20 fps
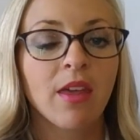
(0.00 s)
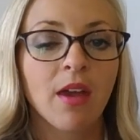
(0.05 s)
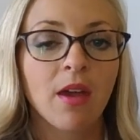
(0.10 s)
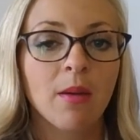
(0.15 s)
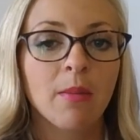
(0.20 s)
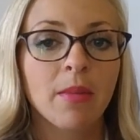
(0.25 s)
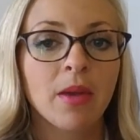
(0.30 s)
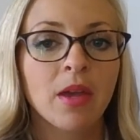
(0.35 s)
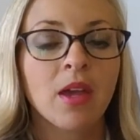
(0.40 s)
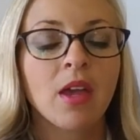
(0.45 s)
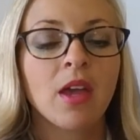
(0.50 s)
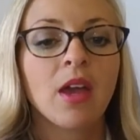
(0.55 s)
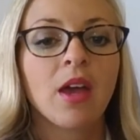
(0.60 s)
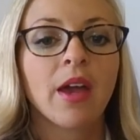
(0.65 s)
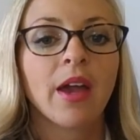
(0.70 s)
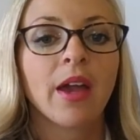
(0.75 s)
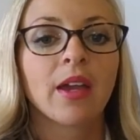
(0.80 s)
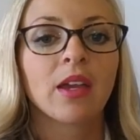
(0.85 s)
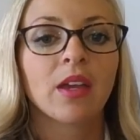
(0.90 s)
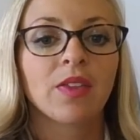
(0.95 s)
them
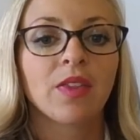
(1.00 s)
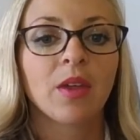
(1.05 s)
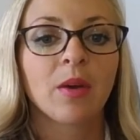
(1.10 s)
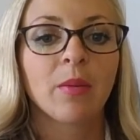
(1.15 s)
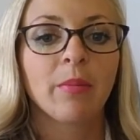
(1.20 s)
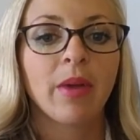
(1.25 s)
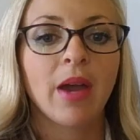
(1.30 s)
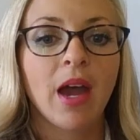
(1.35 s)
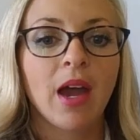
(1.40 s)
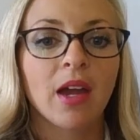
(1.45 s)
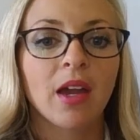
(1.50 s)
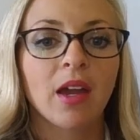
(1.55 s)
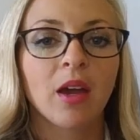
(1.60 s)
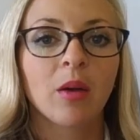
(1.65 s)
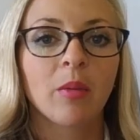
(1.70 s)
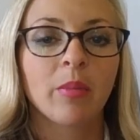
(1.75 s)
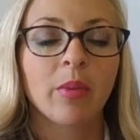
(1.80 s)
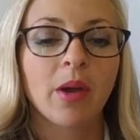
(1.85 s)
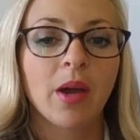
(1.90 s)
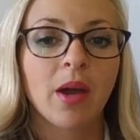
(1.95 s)
and get them back
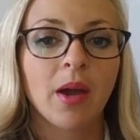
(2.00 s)
up